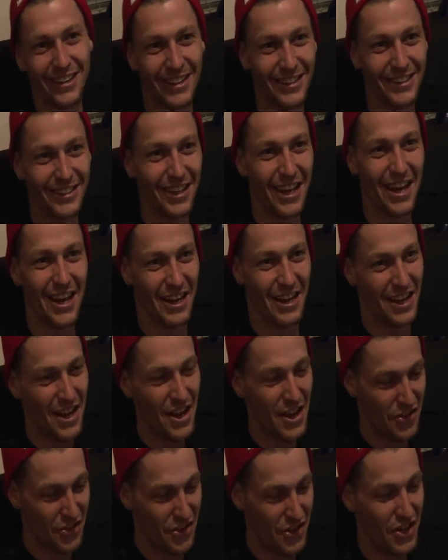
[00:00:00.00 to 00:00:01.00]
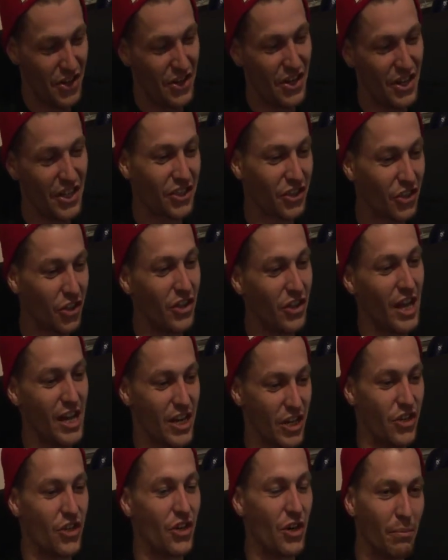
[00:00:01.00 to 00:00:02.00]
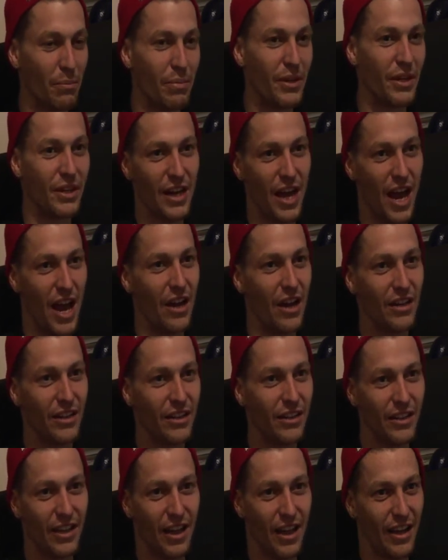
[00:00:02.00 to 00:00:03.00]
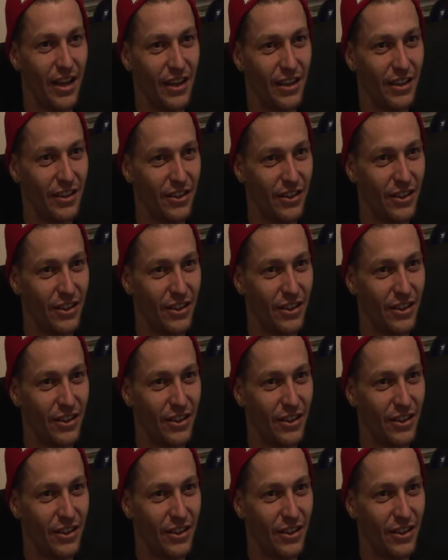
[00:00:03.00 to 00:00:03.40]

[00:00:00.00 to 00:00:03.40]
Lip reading: Because like, the initial like jumping down it, like,